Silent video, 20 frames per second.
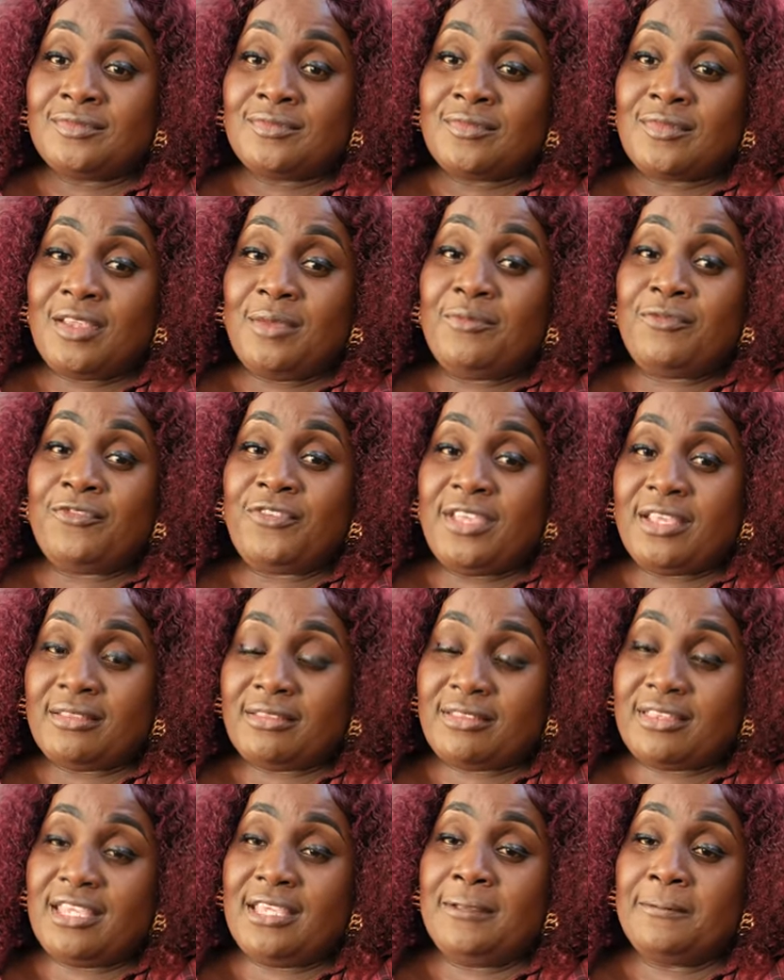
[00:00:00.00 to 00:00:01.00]
Him
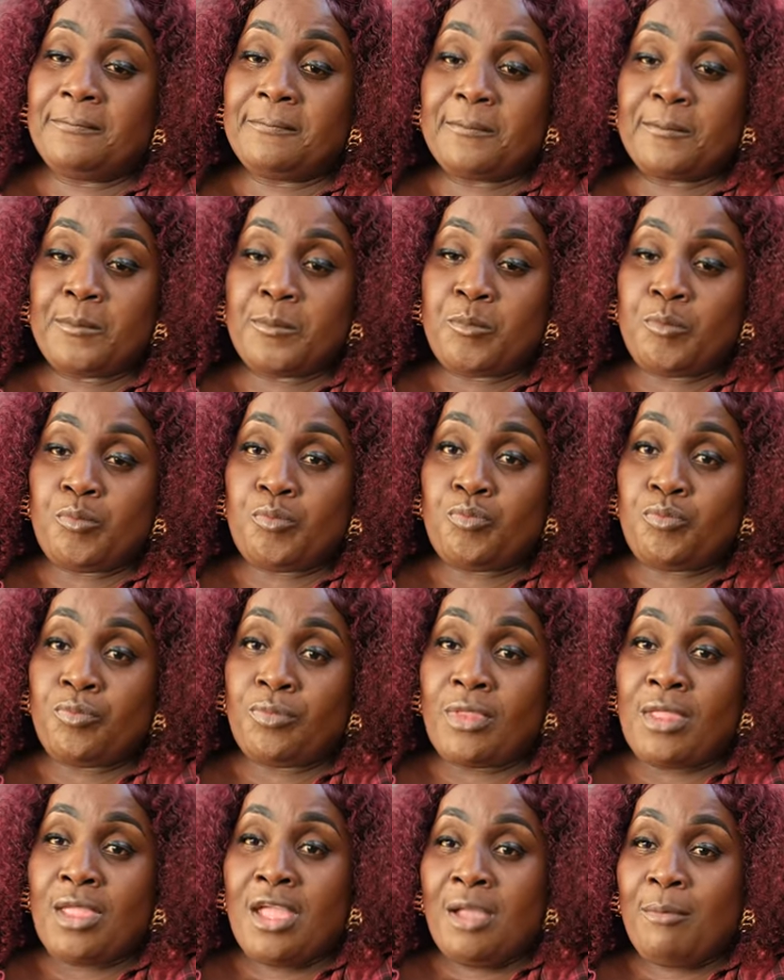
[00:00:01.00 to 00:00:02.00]
feisty.
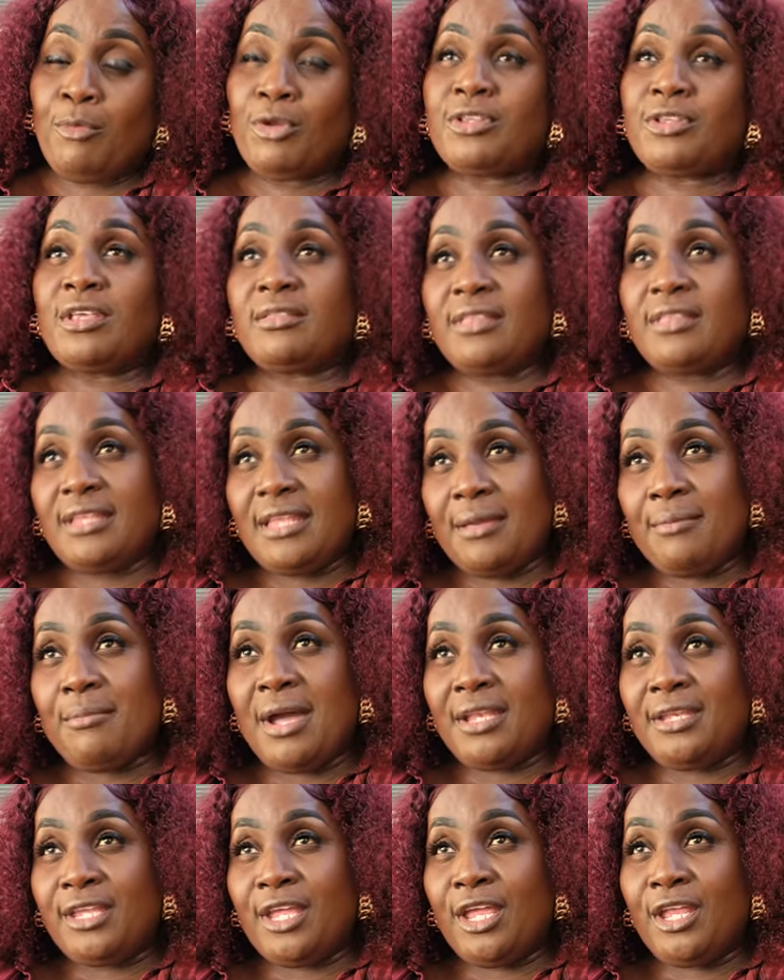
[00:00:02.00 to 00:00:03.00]
But you see them
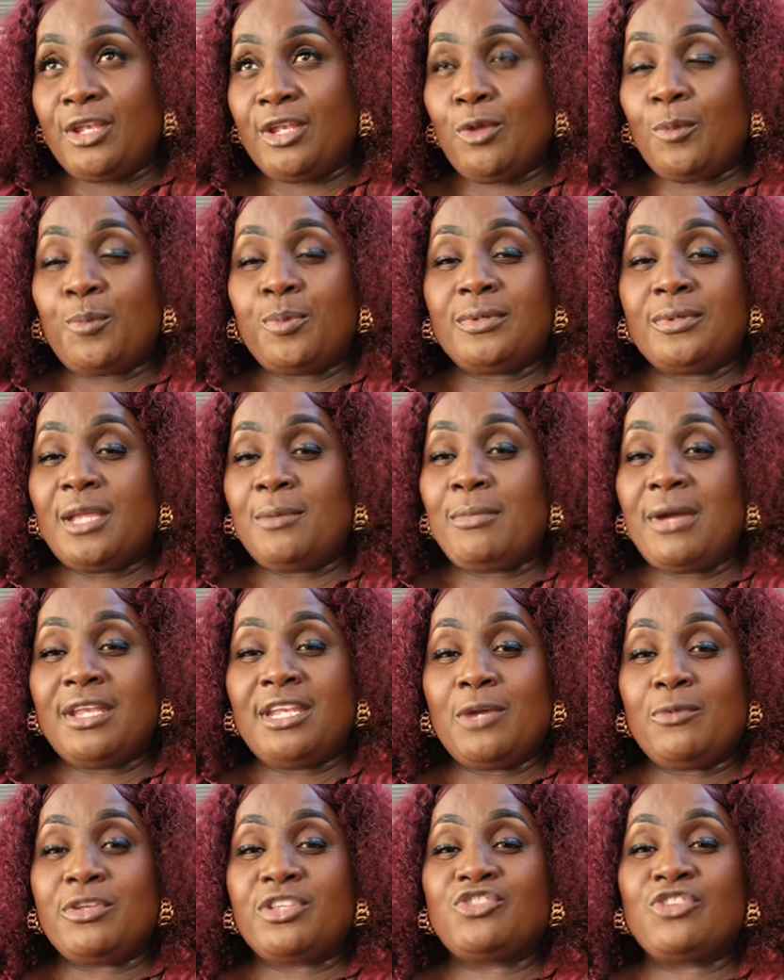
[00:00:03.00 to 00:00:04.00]
man there, no, them man
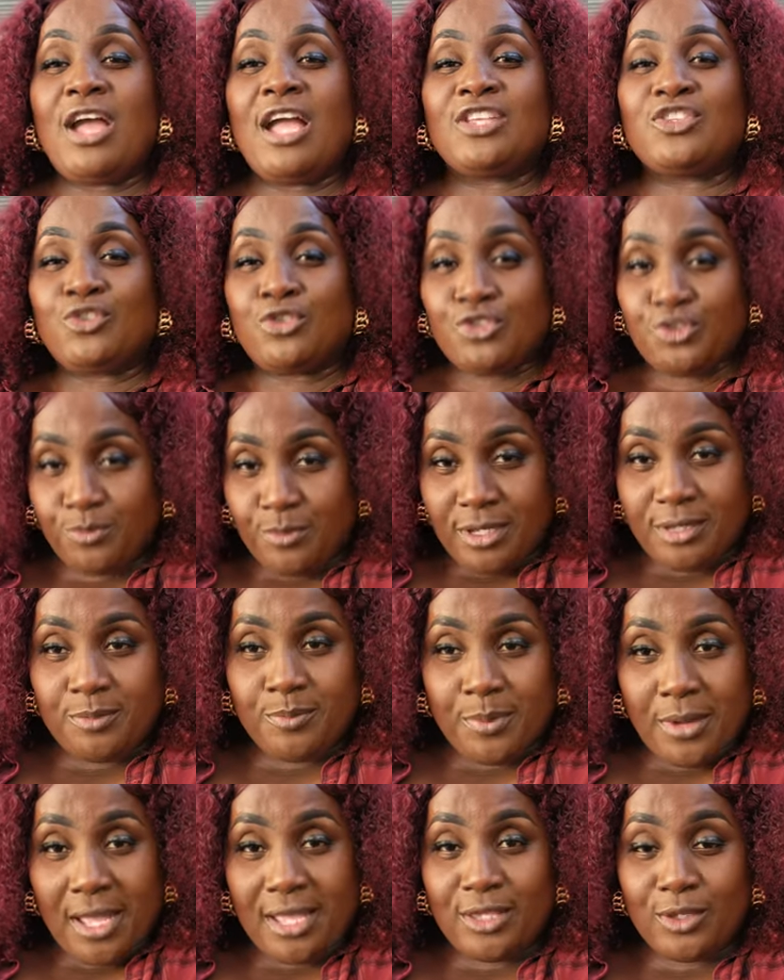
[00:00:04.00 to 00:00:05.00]
there we draw judgment
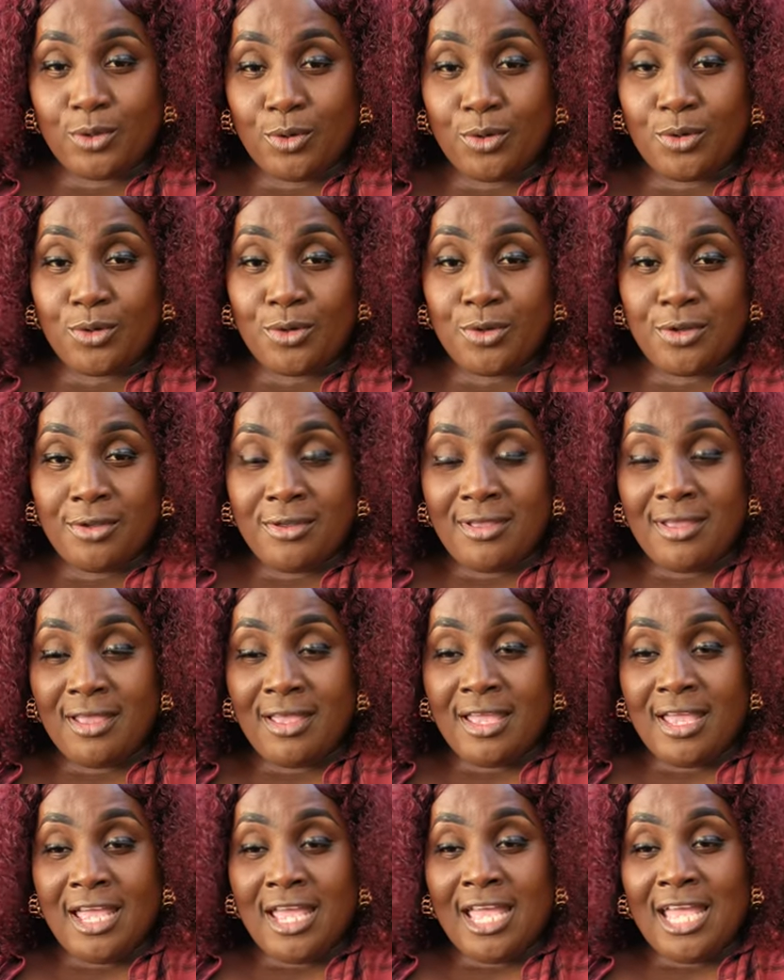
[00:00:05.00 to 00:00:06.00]
upon you.
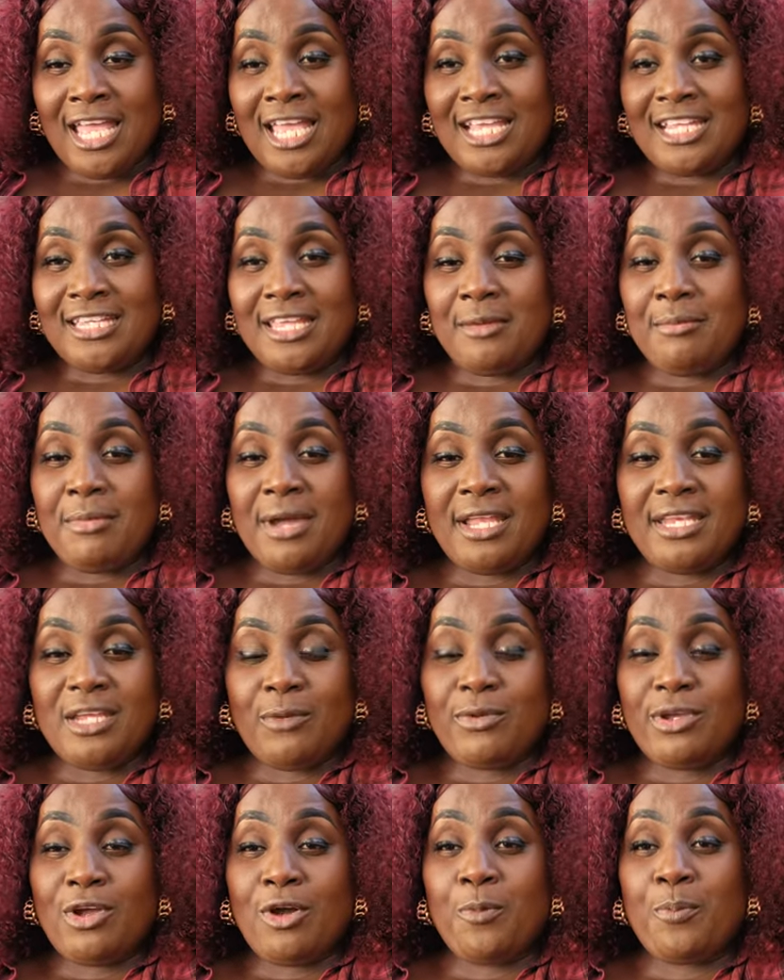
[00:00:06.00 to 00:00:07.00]
Them man there
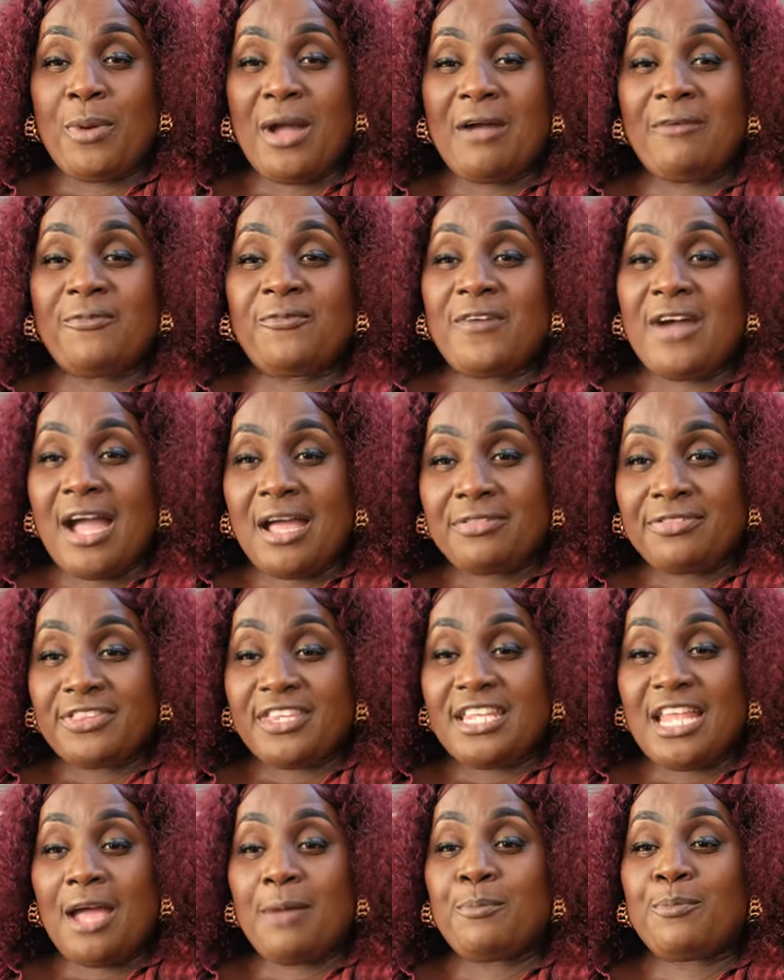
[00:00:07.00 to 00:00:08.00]
we go up and
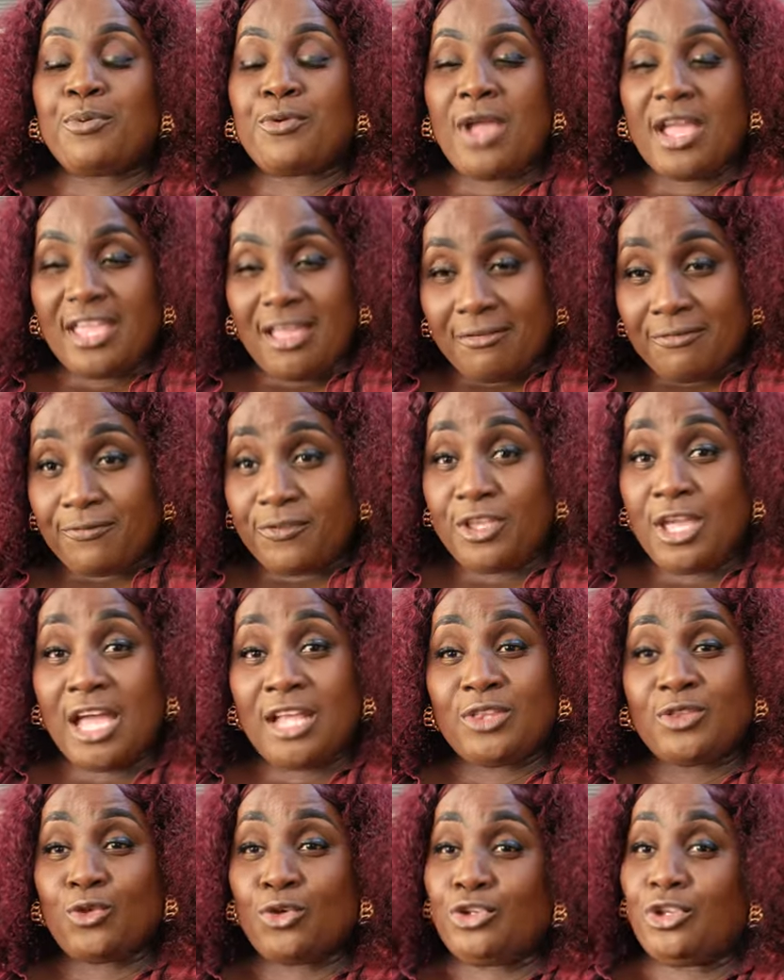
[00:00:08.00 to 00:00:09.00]
fasting and prayer fear
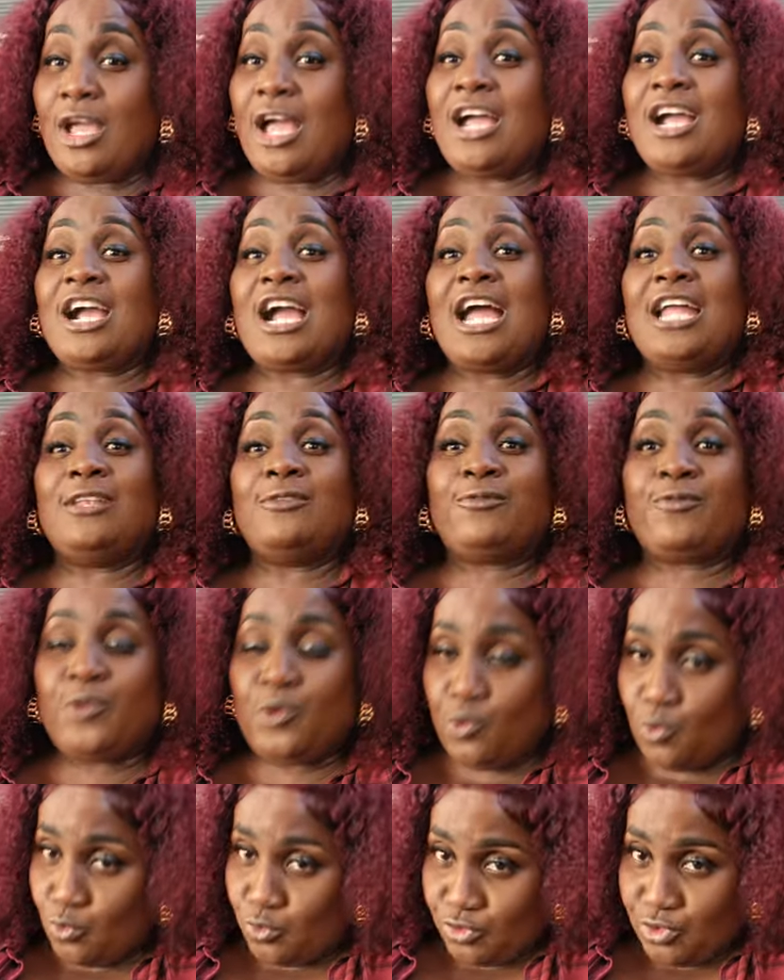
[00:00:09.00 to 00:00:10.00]
and turn and
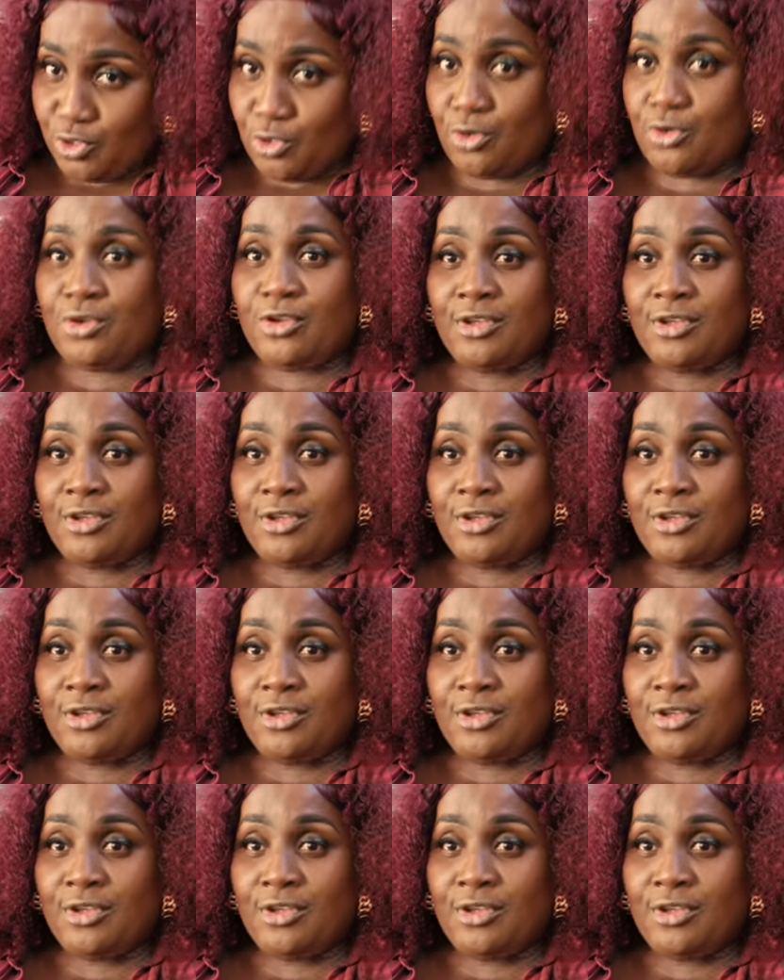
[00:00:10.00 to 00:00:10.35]
confuse you.